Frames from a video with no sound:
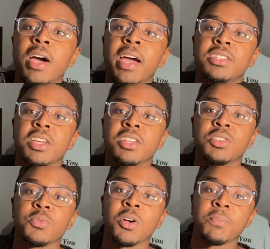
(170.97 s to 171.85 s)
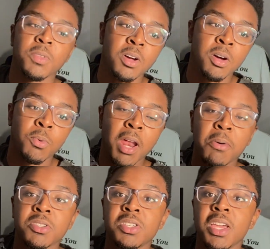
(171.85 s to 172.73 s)
I had to interrupt uh, what I
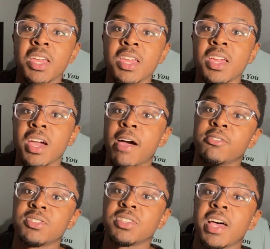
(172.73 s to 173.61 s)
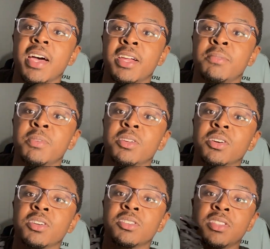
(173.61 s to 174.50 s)
was saying outside because